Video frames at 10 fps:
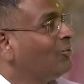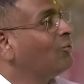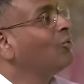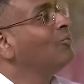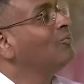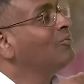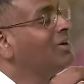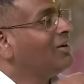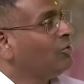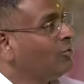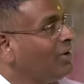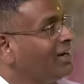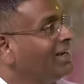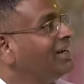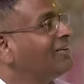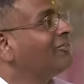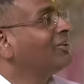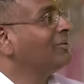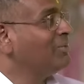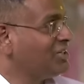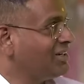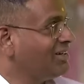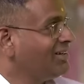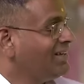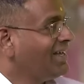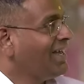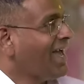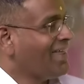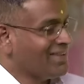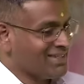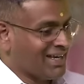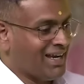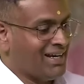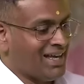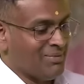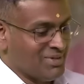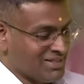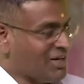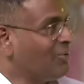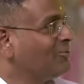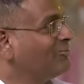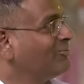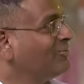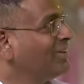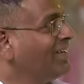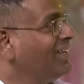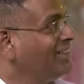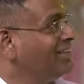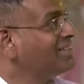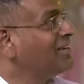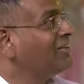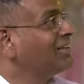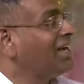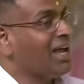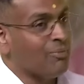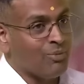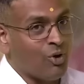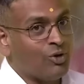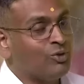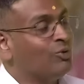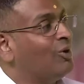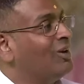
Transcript: who were needed for the mission. And the second time is now. In this avatar, I brought you all.